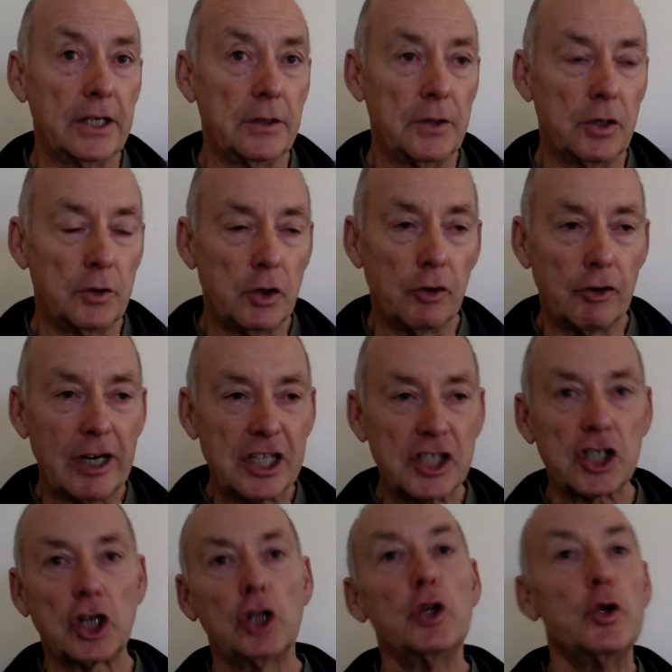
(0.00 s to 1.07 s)
You're
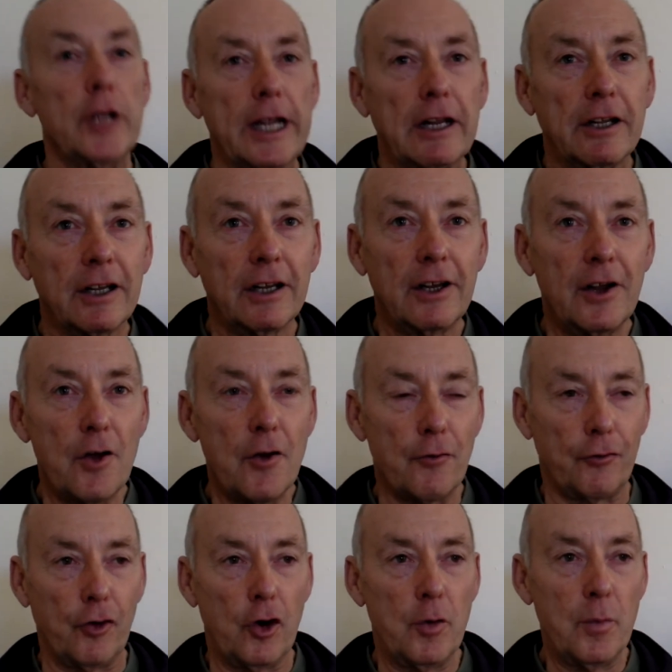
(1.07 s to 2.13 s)
excluded
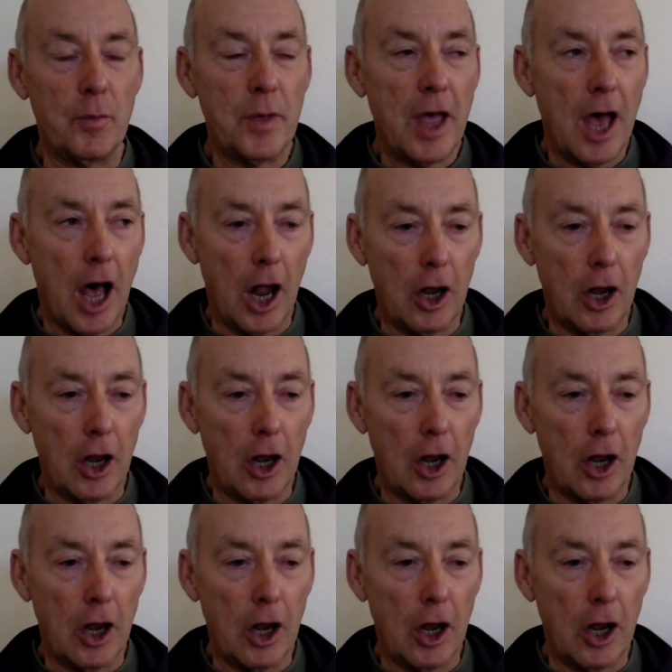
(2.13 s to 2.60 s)
from